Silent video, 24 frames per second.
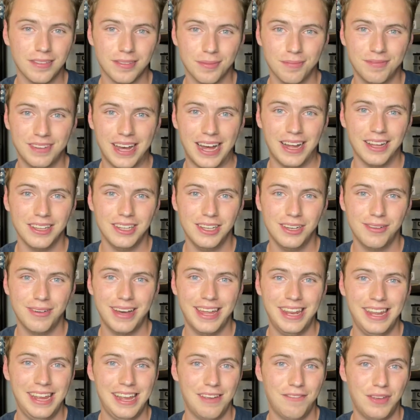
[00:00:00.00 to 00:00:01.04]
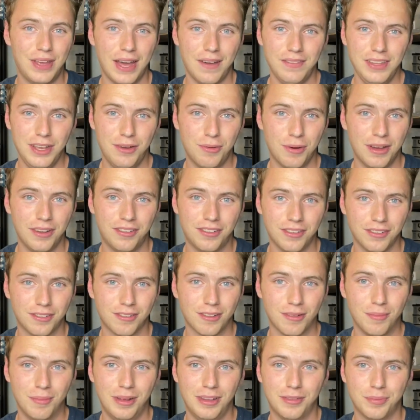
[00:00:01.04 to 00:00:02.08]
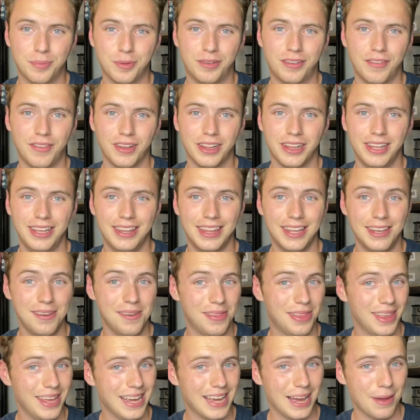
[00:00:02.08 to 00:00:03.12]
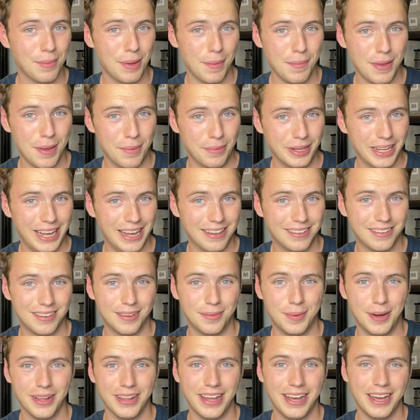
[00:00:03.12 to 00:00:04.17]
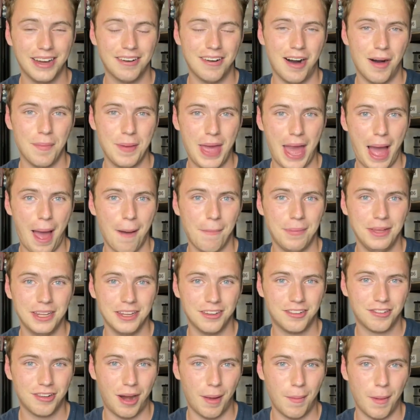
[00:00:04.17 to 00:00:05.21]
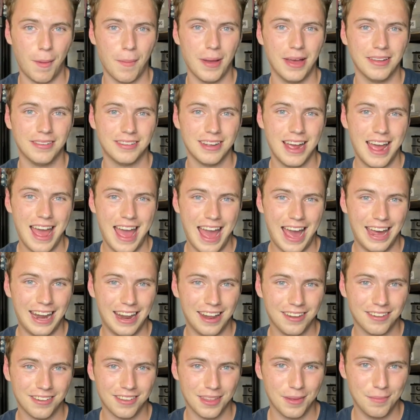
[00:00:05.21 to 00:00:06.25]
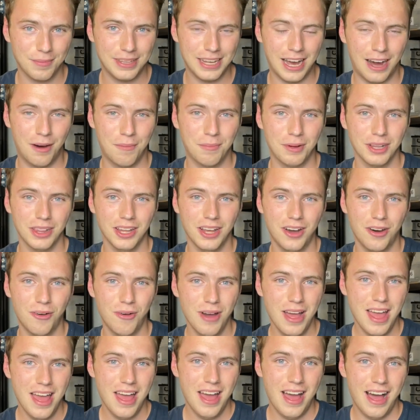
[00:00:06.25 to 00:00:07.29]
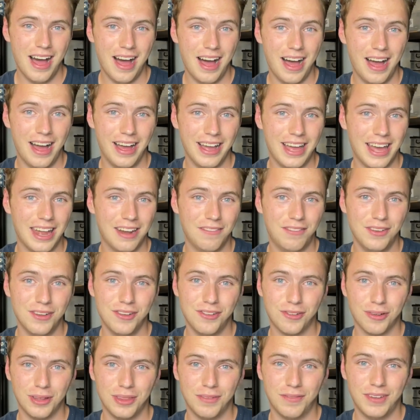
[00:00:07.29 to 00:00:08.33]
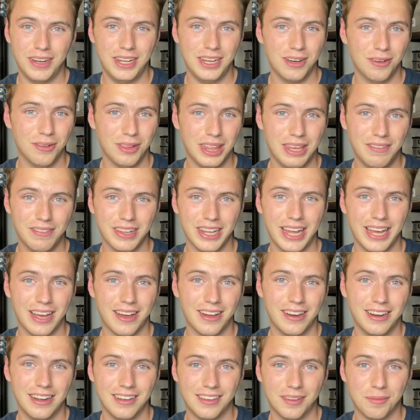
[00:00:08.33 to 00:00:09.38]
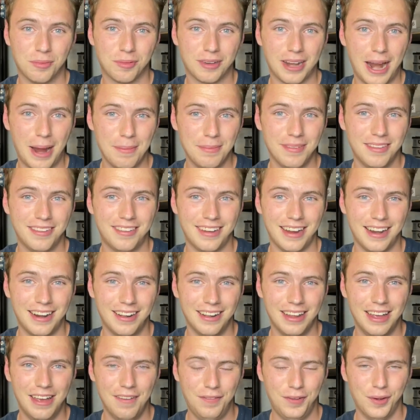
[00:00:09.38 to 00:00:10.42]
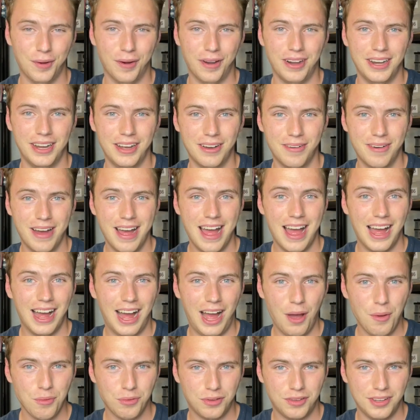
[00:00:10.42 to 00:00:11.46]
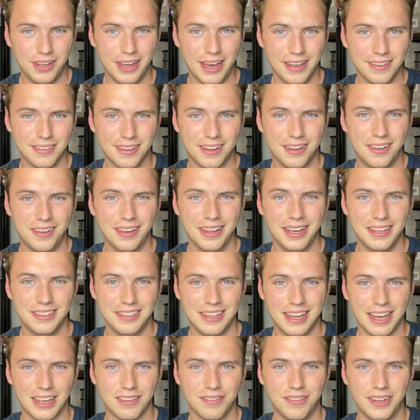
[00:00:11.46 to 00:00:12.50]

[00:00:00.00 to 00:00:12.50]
some value in it. If you have any questions for me specifically that you think I might be able to answer about Lego, I'll be happy to try my best and answer them down below. Again, if you enjoyed the video, leave a like on it. Subscribe to the channel if you are new. I will see you guys all in the next